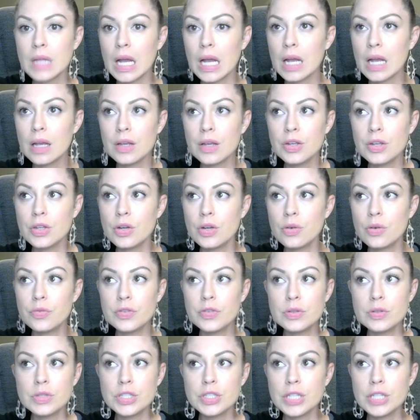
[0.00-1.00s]
if
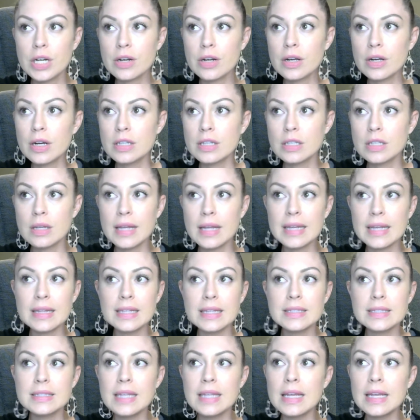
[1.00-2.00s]
you share, like
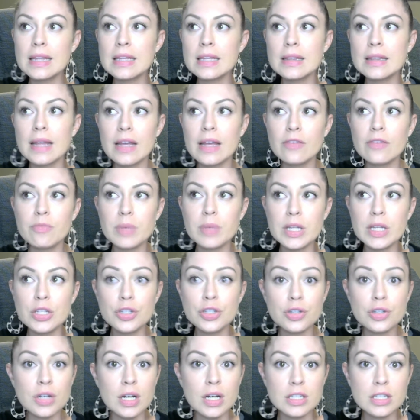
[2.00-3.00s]
let's say that they've been
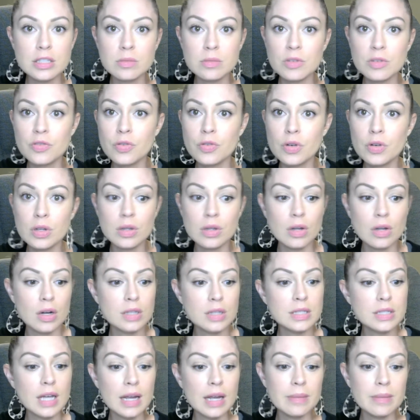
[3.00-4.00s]
your customer for a long
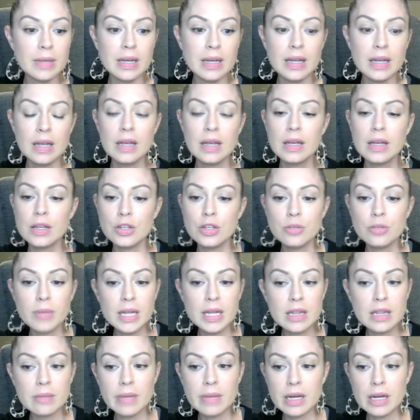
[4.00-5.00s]
time and you met
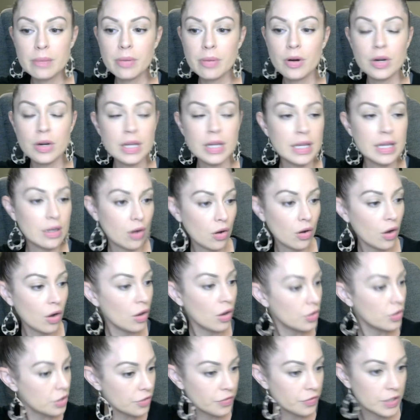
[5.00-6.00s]
them at a party and all
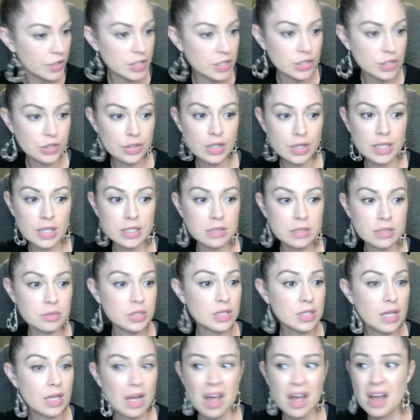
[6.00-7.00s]
their friends are your customers,
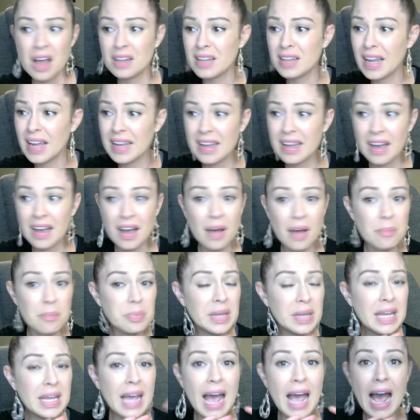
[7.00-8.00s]
like
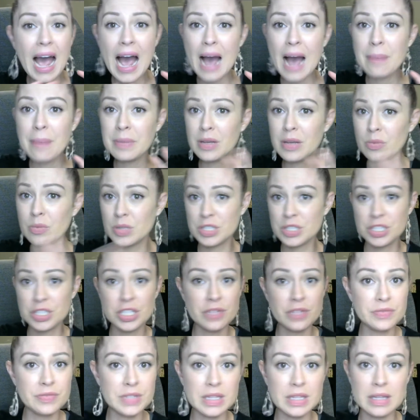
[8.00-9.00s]
be happy with
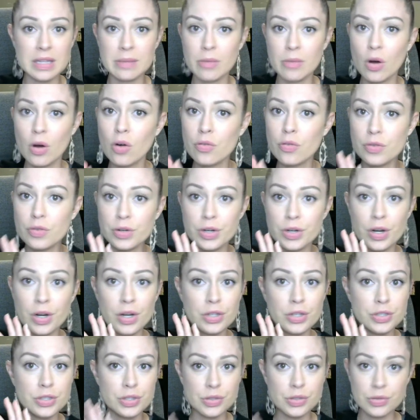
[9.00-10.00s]
shifting them over
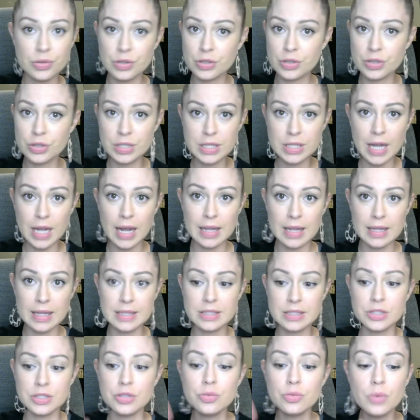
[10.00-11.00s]
to your
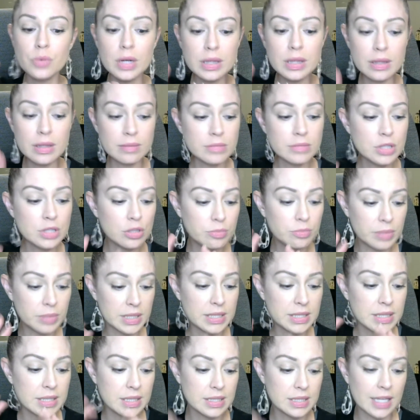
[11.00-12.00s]
stylist. You want them to be
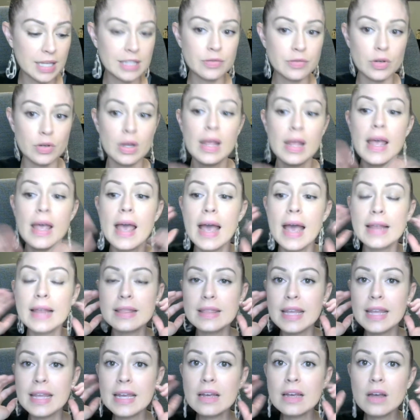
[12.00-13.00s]
successful and
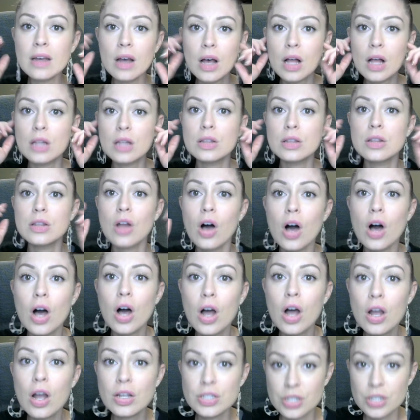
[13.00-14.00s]
think
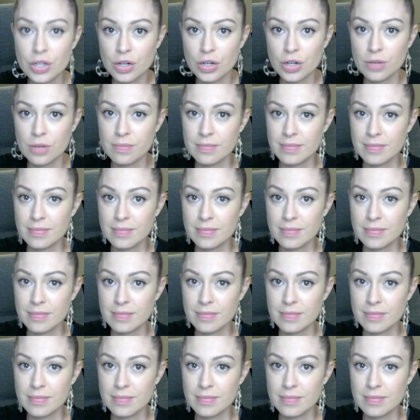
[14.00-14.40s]
long term,